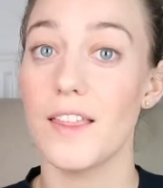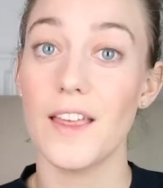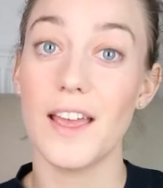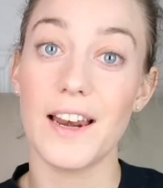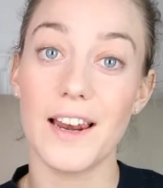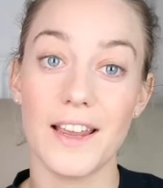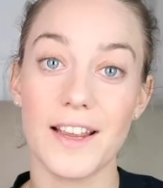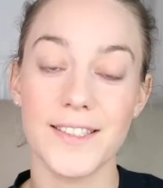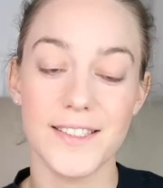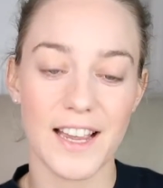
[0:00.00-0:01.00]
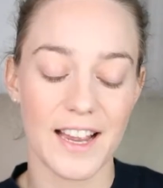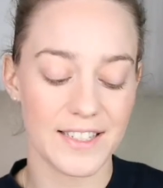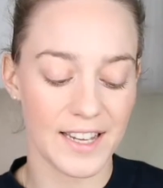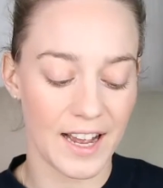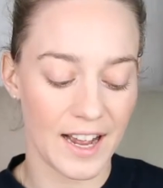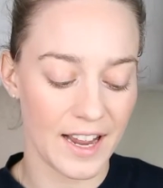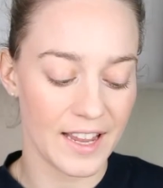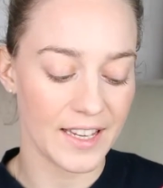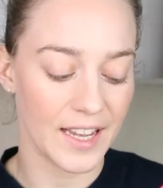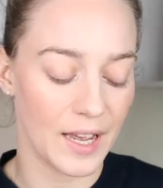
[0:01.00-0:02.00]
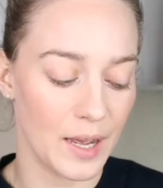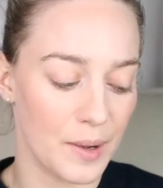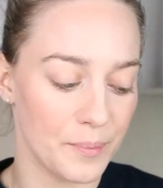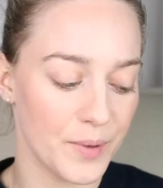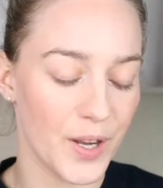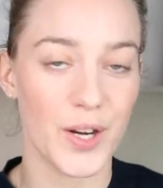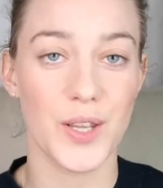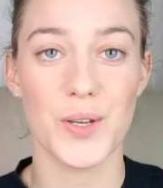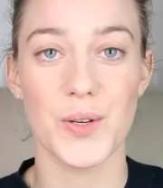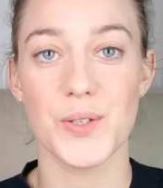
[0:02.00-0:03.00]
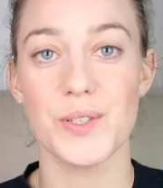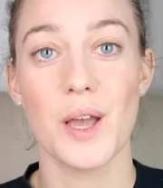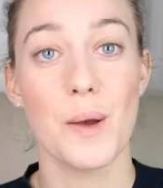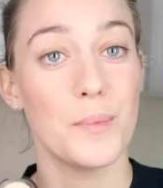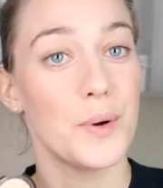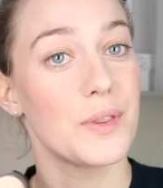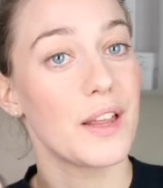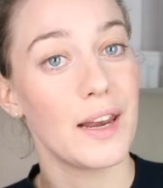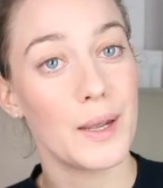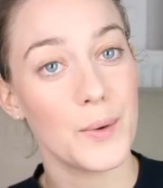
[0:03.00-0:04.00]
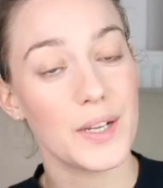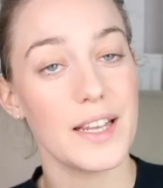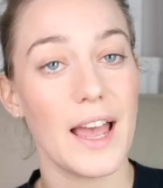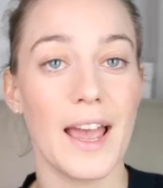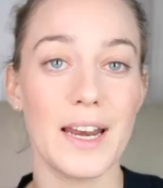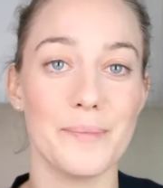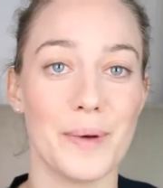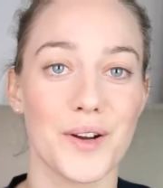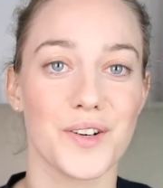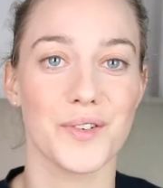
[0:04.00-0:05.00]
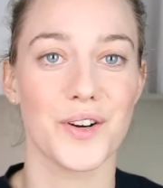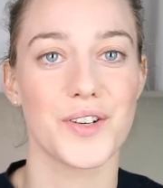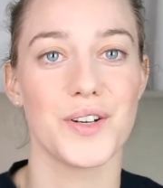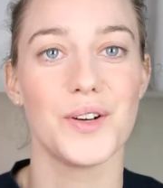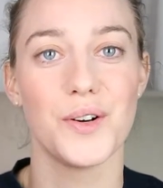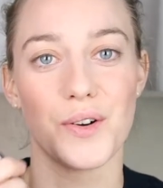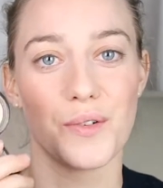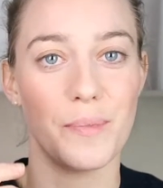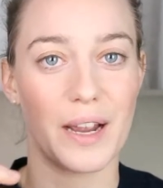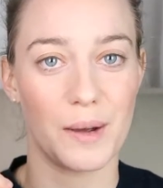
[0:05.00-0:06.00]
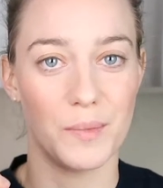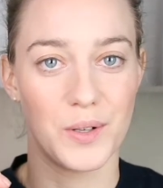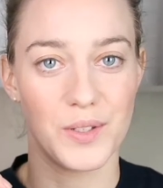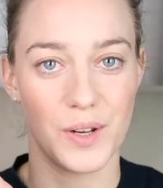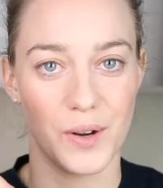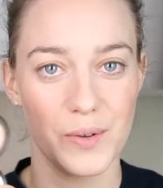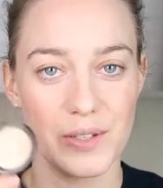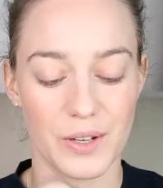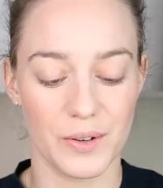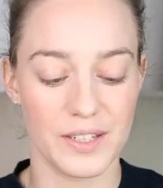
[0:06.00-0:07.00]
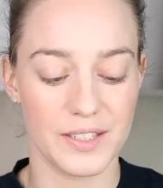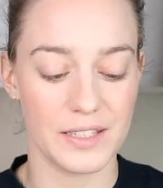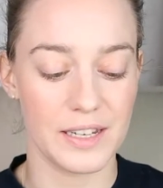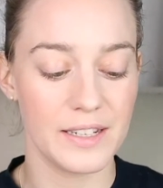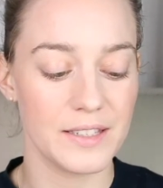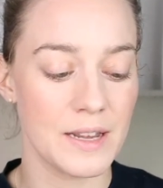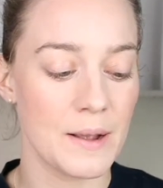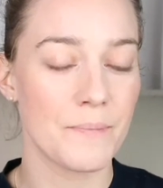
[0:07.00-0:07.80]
Then, like I said, I am gonna use both the liquid and the powder version of Becca Moonstone. So this is it.